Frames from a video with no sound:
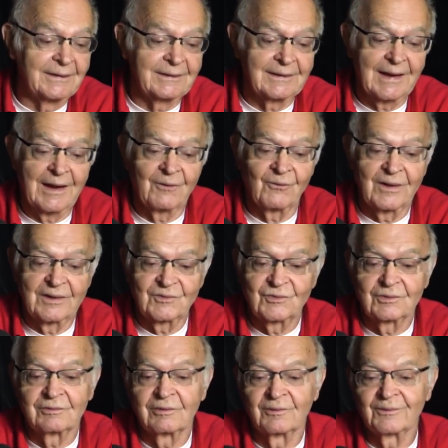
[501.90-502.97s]
that was
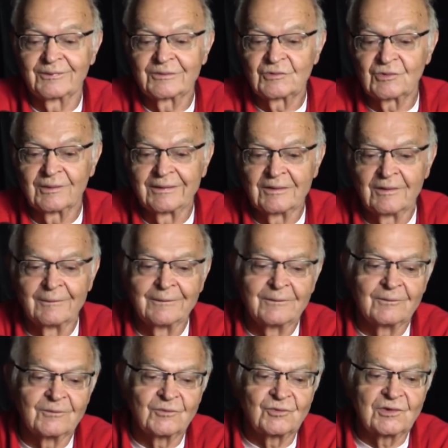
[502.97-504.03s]

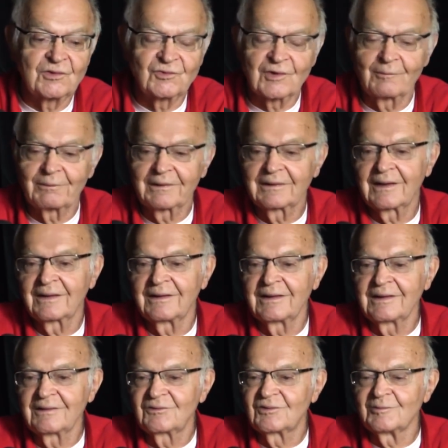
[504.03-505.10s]
see something that
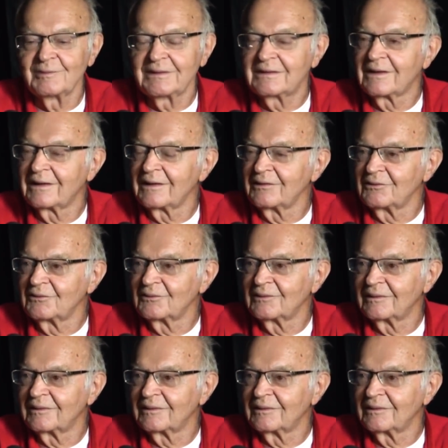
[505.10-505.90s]
needs to be done and do